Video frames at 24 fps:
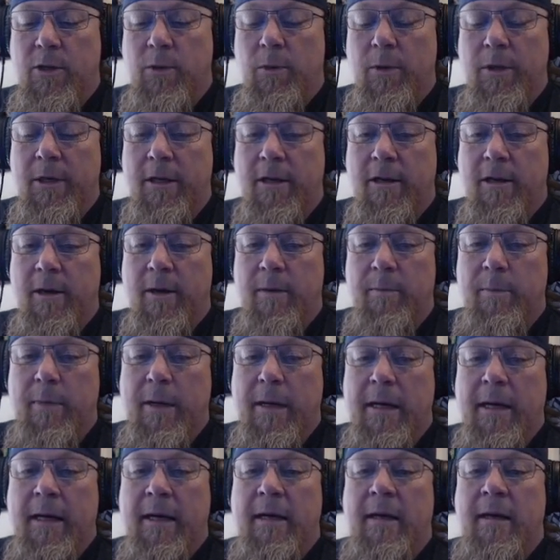one to come
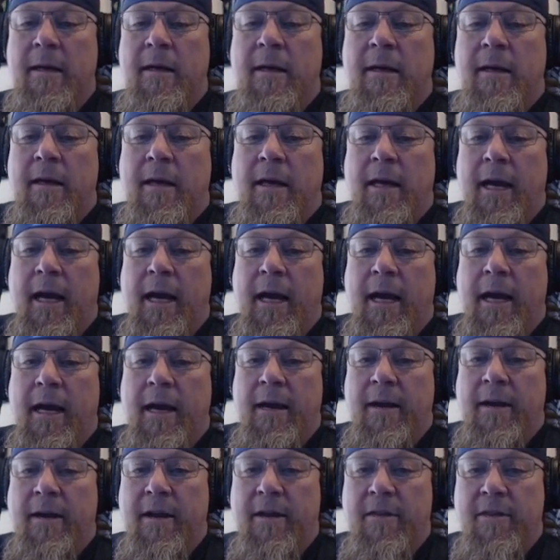by,
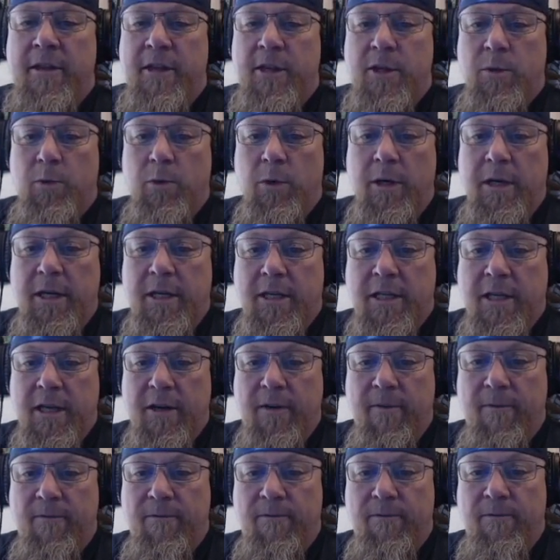and this one is
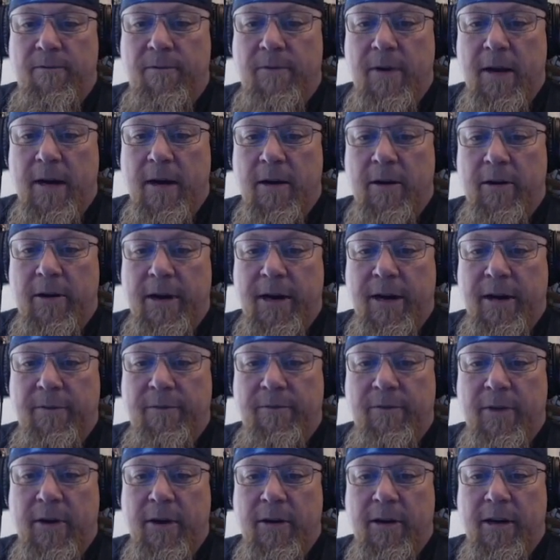in very
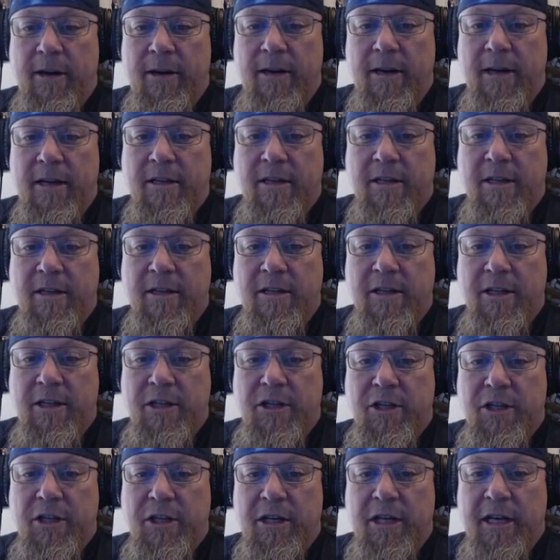nice
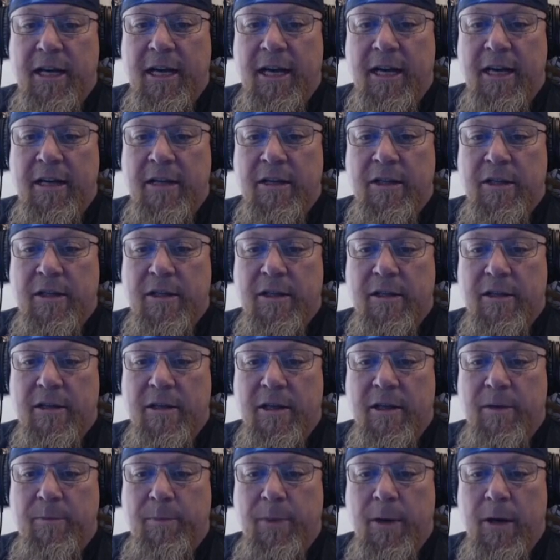condition as
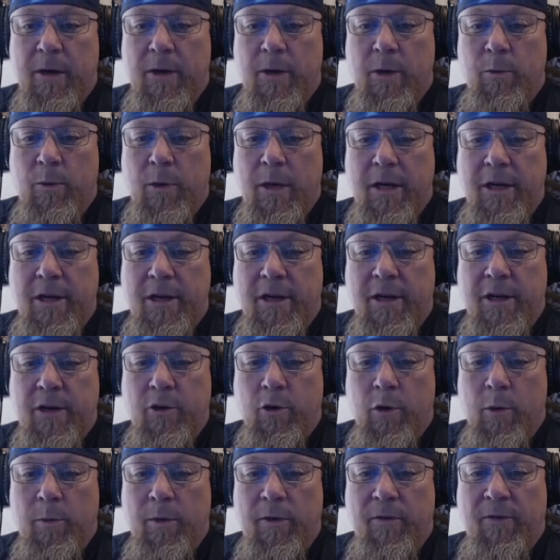compared to what you can
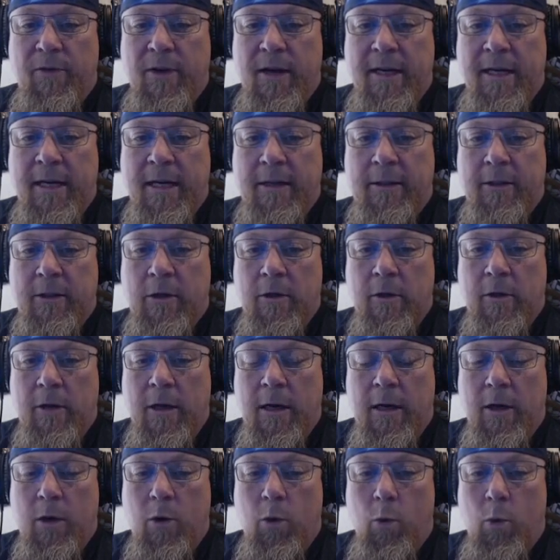normally find out there. A
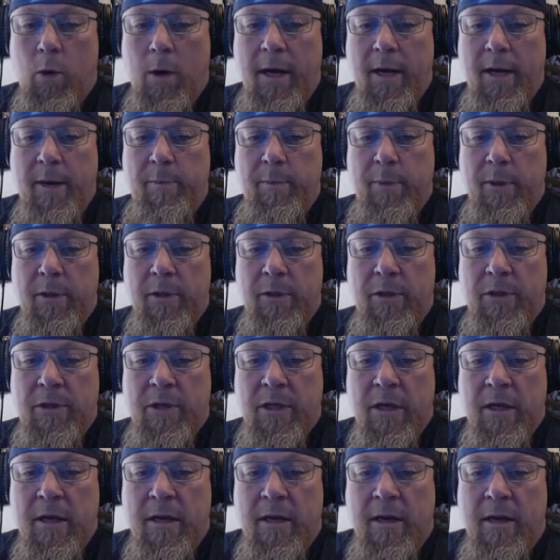lot of Hawaii bills
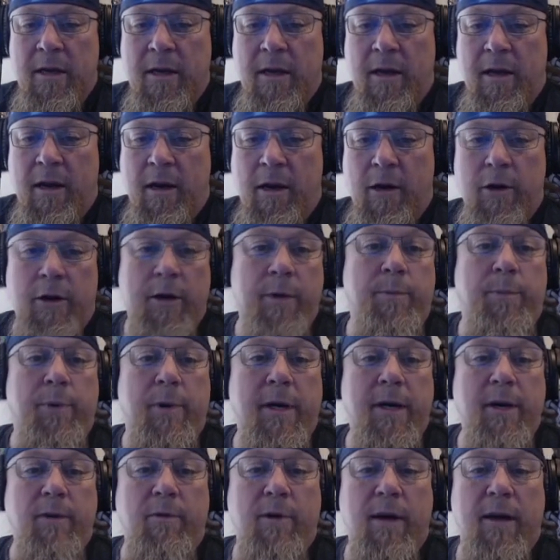are in
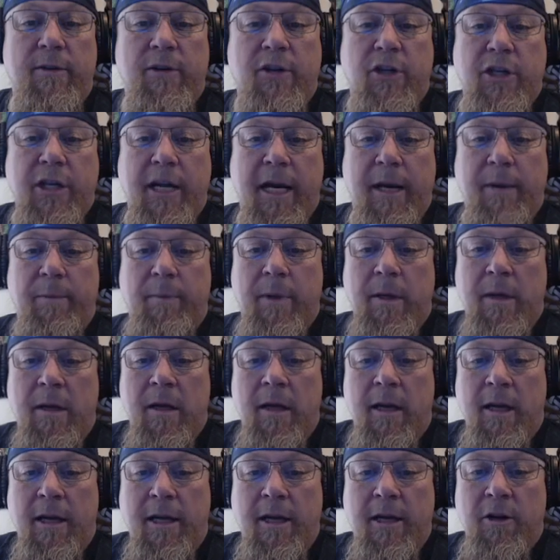pretty rough shape.
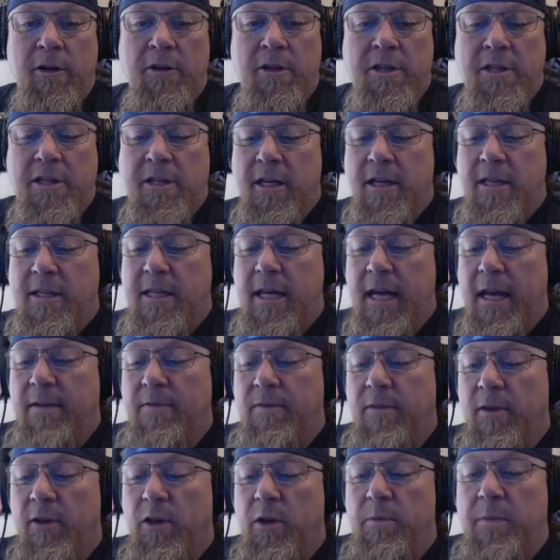You know, this does have
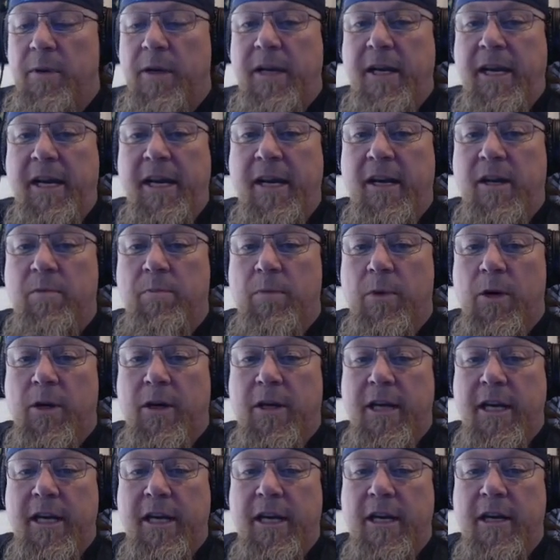a little bit of ink
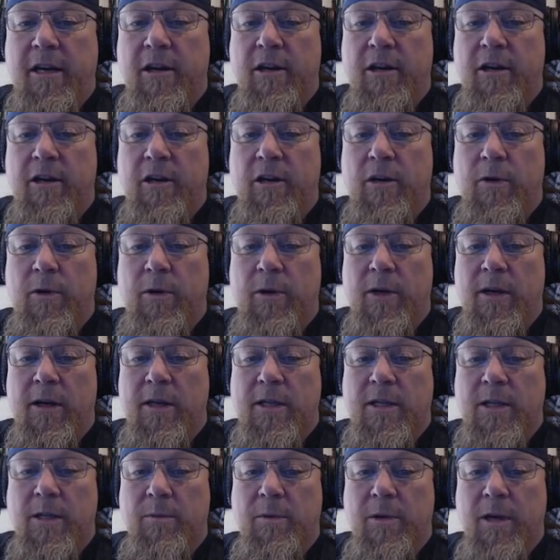marking here going
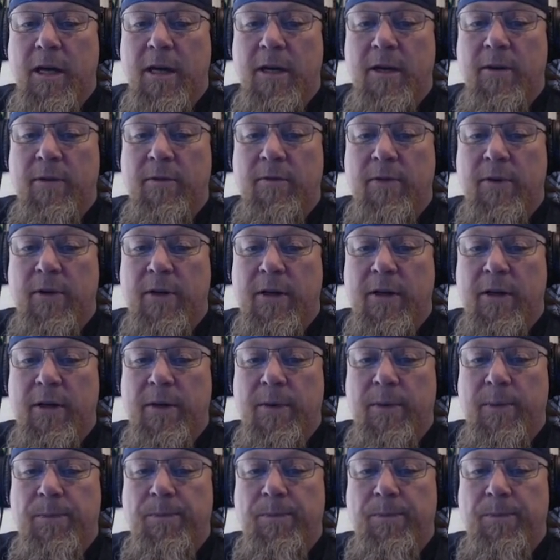on, some kind of